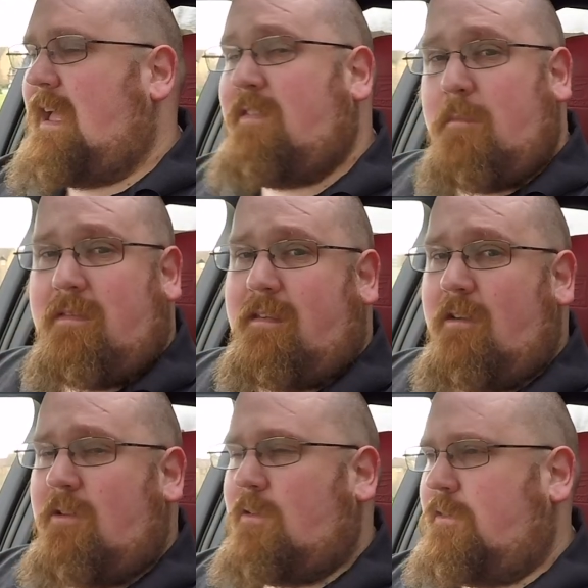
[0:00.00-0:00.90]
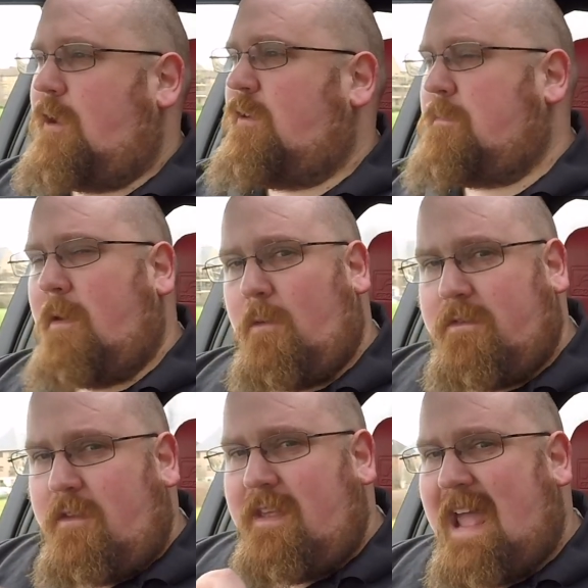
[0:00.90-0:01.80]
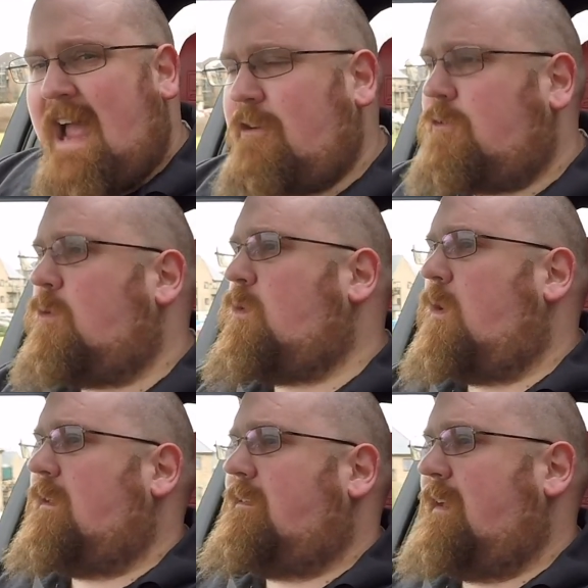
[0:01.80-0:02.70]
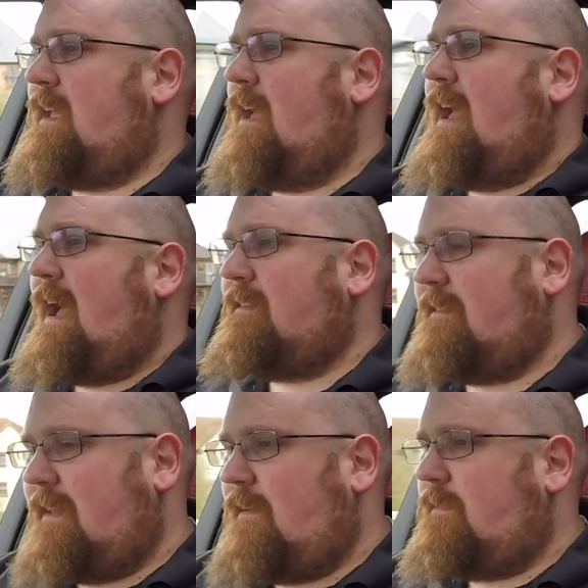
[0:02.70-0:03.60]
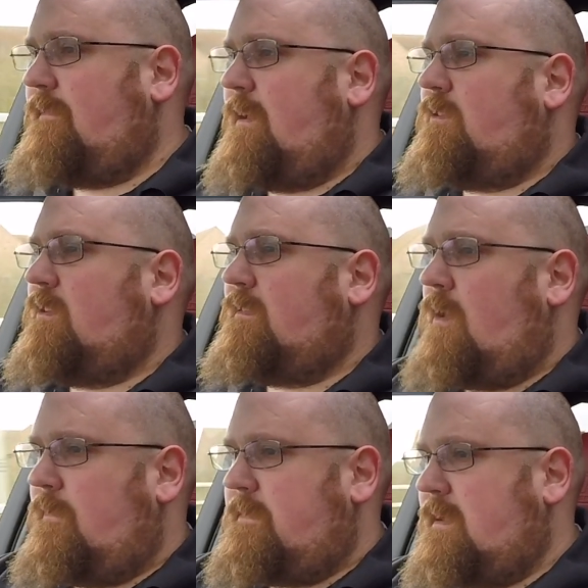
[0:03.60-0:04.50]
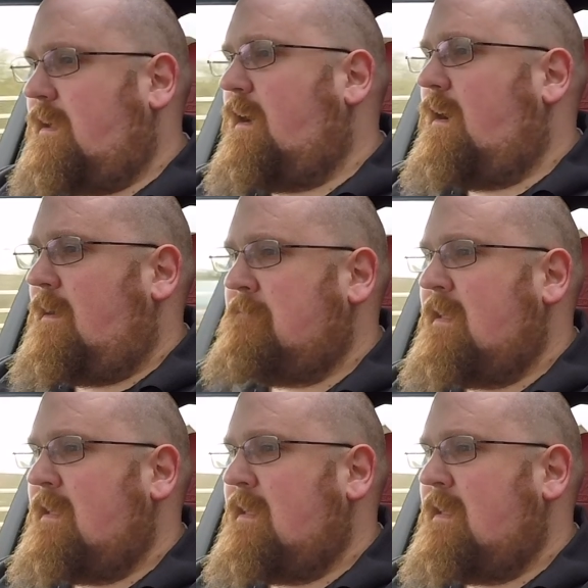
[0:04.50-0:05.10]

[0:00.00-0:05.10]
the materials used, but also the actual quality and safety features of the car.